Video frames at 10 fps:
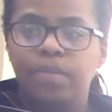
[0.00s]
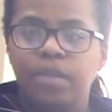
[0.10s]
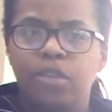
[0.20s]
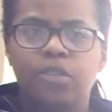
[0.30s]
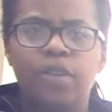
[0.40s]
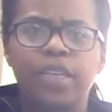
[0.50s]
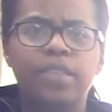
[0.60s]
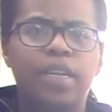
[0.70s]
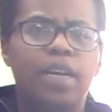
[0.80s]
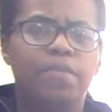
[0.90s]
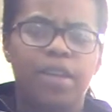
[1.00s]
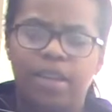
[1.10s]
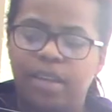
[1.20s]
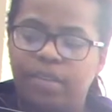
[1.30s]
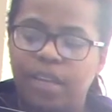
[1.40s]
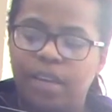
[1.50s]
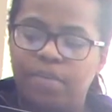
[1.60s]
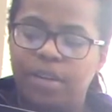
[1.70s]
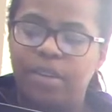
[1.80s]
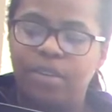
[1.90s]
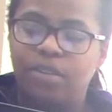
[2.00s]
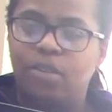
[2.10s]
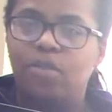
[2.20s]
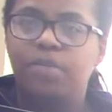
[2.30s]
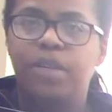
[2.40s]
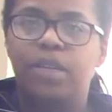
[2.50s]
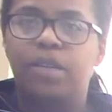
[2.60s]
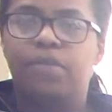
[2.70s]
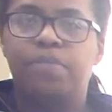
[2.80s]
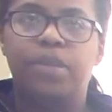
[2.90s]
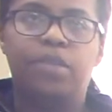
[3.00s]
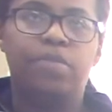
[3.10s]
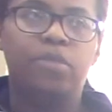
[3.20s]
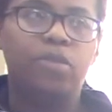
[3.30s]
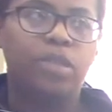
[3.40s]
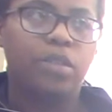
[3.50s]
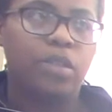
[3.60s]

So each time, yeah, that's that, but you know, it will be a different piece of music.